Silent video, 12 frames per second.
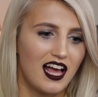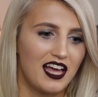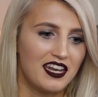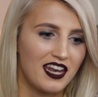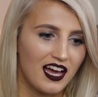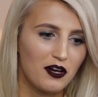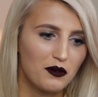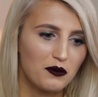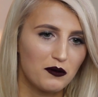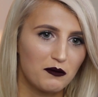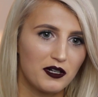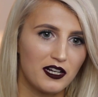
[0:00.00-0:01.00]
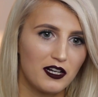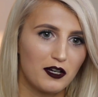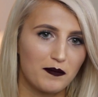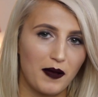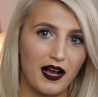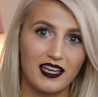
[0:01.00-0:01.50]
And now when I
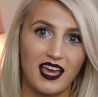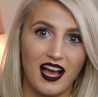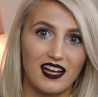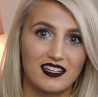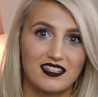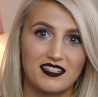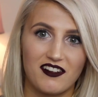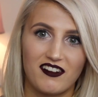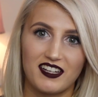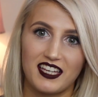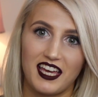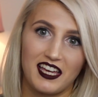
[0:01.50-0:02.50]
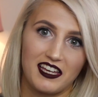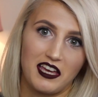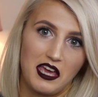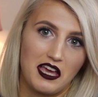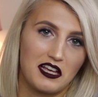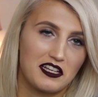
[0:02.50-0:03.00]
look back, yes, like it,
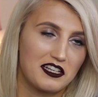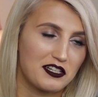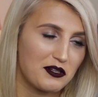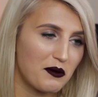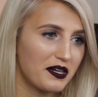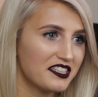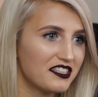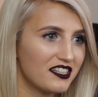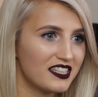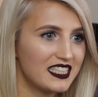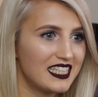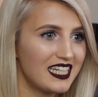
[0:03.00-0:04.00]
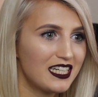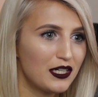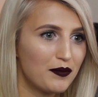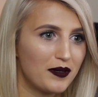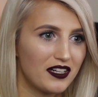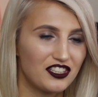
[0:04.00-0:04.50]
it's quite a good
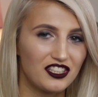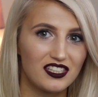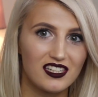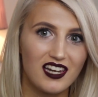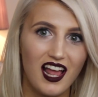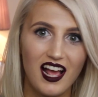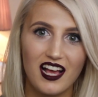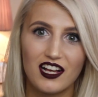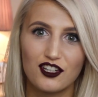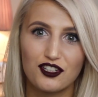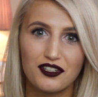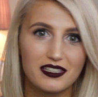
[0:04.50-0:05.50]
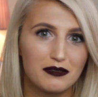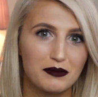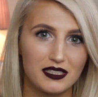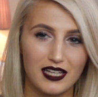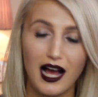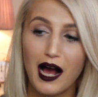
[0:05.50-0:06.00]
idea, but just let
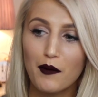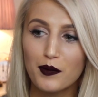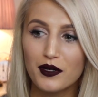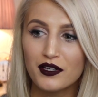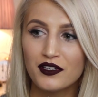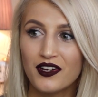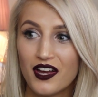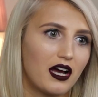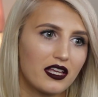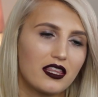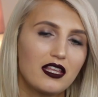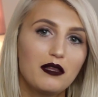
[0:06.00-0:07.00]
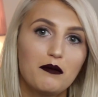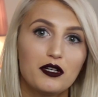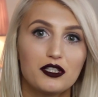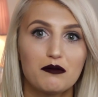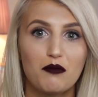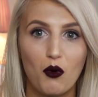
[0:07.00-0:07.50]
Christmas happen. I think the
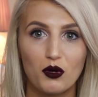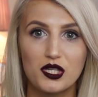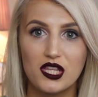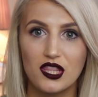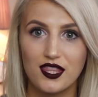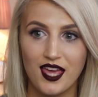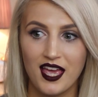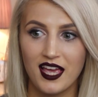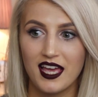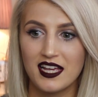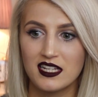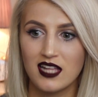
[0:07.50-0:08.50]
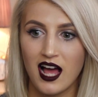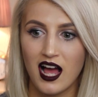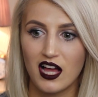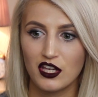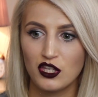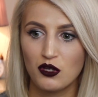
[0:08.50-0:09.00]
most important thing is
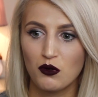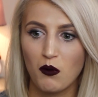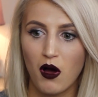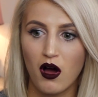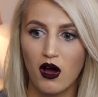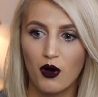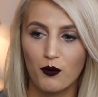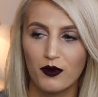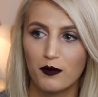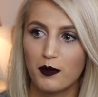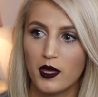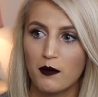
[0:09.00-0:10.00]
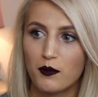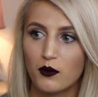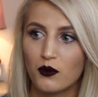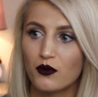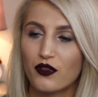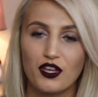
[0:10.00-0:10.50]
that you are with
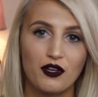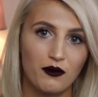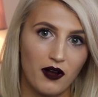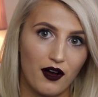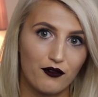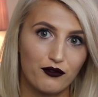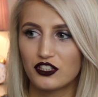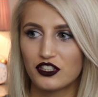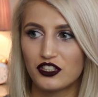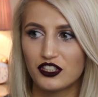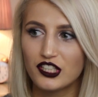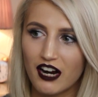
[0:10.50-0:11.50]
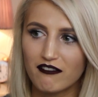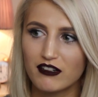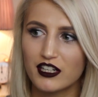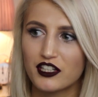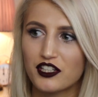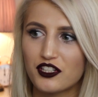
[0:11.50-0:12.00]
people that you love. Just
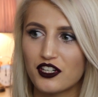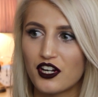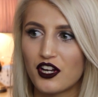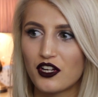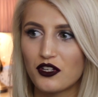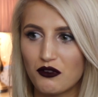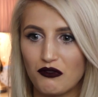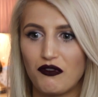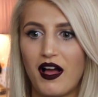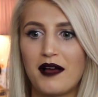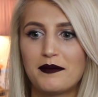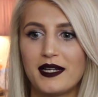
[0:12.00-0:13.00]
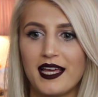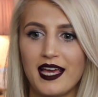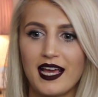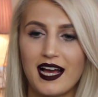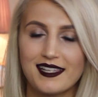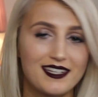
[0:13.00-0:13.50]
cherish your
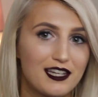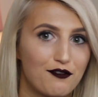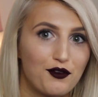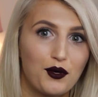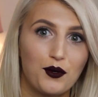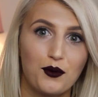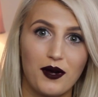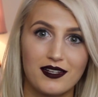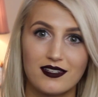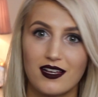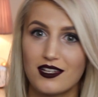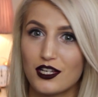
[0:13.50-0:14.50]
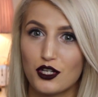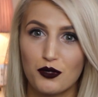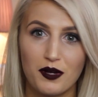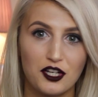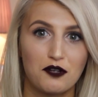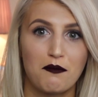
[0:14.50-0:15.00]
family, as difficult as that
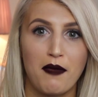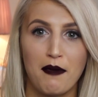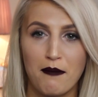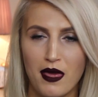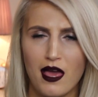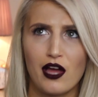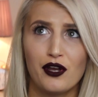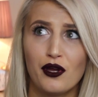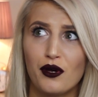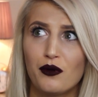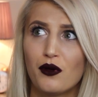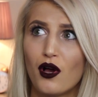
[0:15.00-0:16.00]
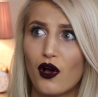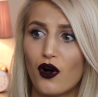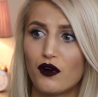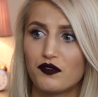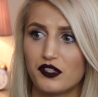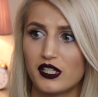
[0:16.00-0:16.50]
situation may be. I know
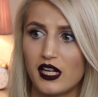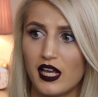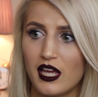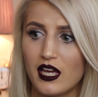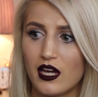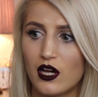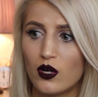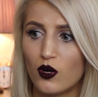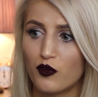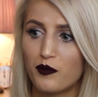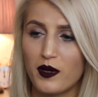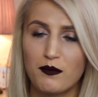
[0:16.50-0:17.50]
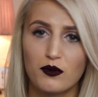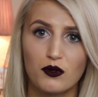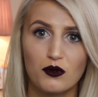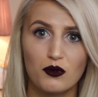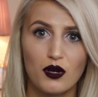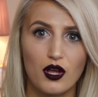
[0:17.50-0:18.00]
obviously a lot of
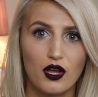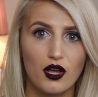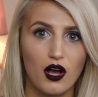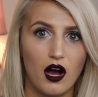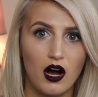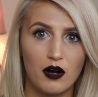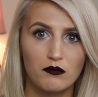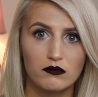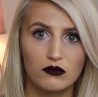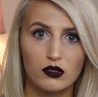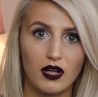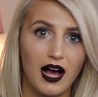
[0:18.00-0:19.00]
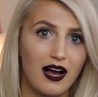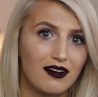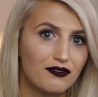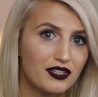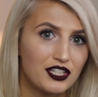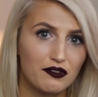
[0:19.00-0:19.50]
people um, will
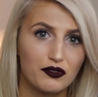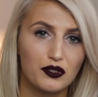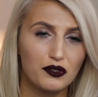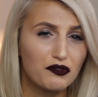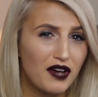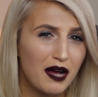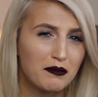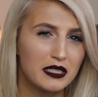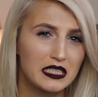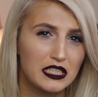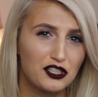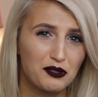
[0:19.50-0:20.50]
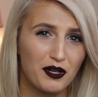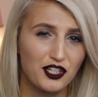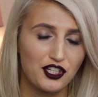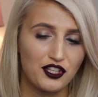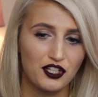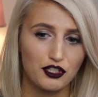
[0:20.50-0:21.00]
have a difficult family
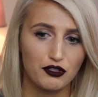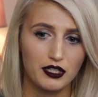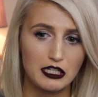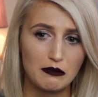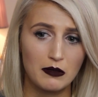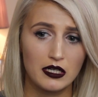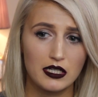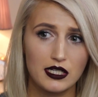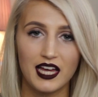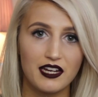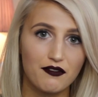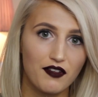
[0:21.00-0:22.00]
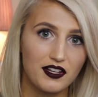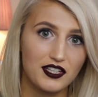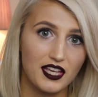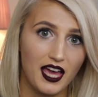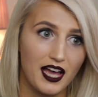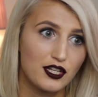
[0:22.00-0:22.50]
situation this Christmas. And if that's
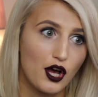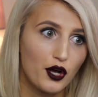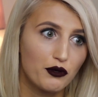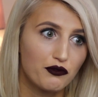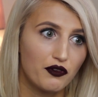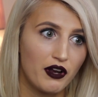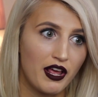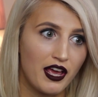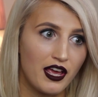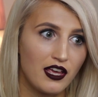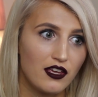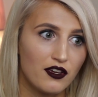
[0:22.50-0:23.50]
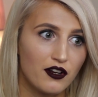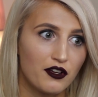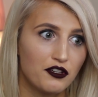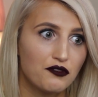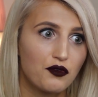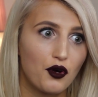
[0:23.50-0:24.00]
the case, hopefully, you know,
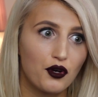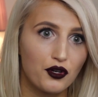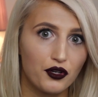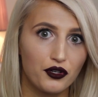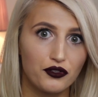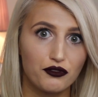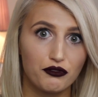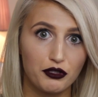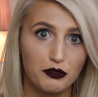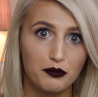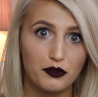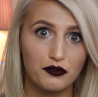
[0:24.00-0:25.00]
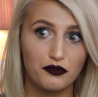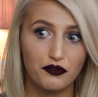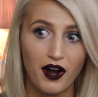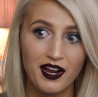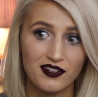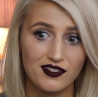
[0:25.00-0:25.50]
you've got a good group of
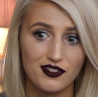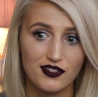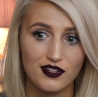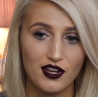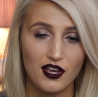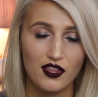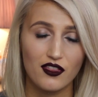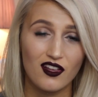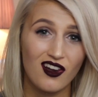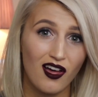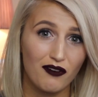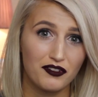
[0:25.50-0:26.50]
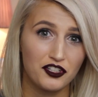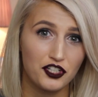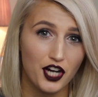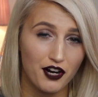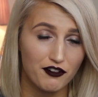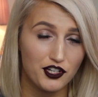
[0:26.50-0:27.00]
friends that love and
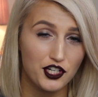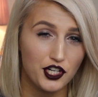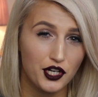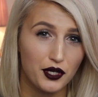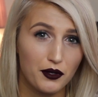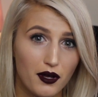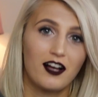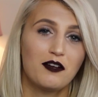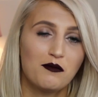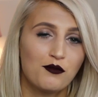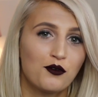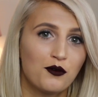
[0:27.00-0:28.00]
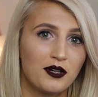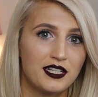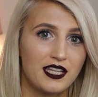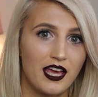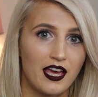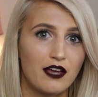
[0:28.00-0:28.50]
cherish you. I am
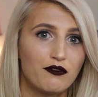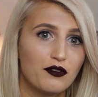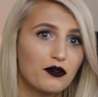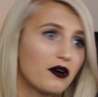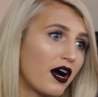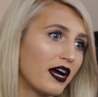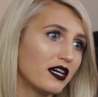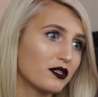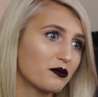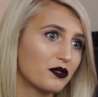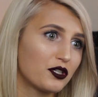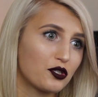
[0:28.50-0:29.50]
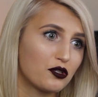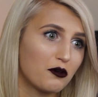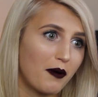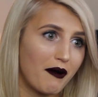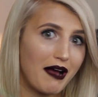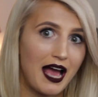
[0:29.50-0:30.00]
always here if you guys want to talk
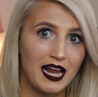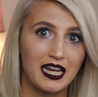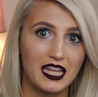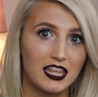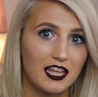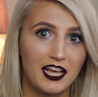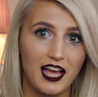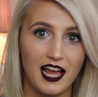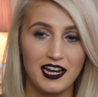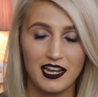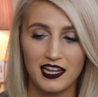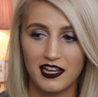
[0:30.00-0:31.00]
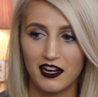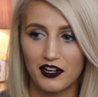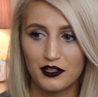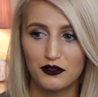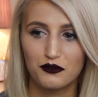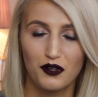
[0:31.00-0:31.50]
about anything, any
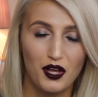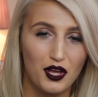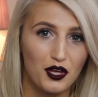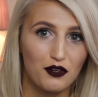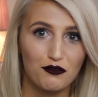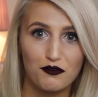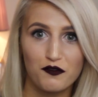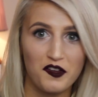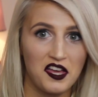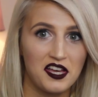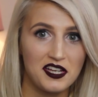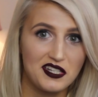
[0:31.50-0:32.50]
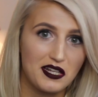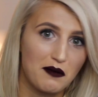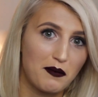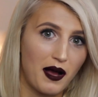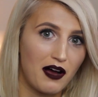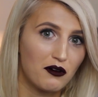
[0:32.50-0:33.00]
kind of fears
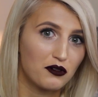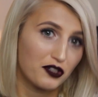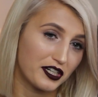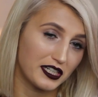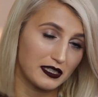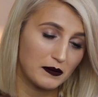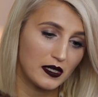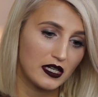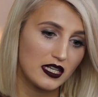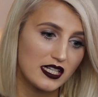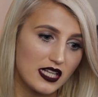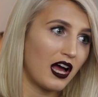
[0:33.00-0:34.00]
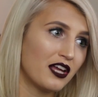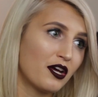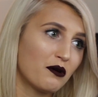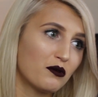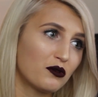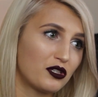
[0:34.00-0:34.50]
about Christmas. I
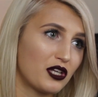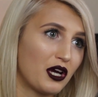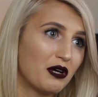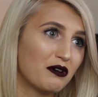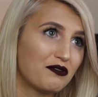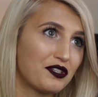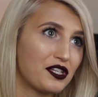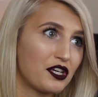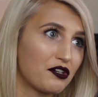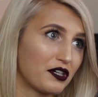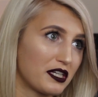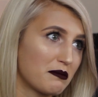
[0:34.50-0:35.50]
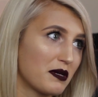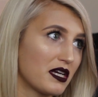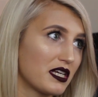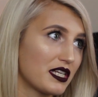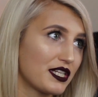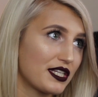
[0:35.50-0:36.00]
know also obviously
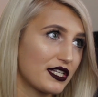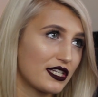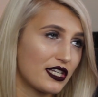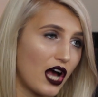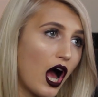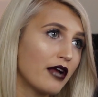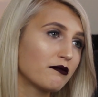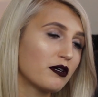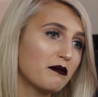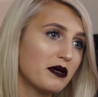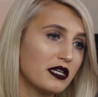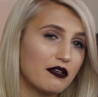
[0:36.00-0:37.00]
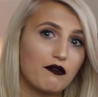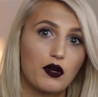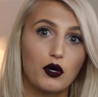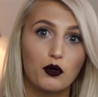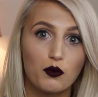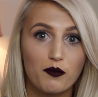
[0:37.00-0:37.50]
Christmas time can be
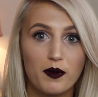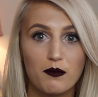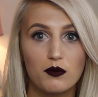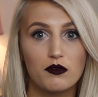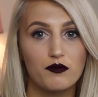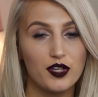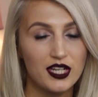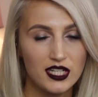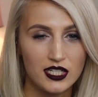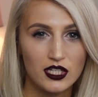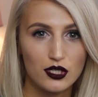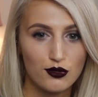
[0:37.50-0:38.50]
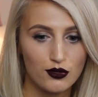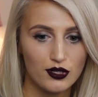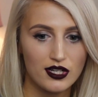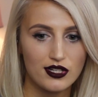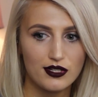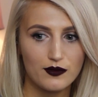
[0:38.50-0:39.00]
difficult with people with eating
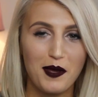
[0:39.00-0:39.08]
disorders.